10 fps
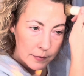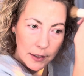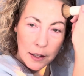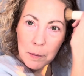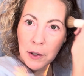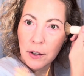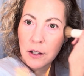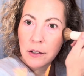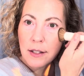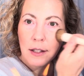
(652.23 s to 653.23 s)
In the mirror, it
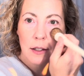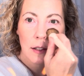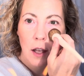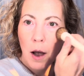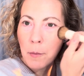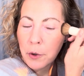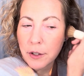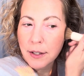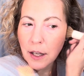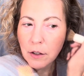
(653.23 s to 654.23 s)
looks a lot more
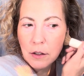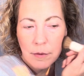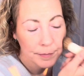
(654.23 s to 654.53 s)
subtle.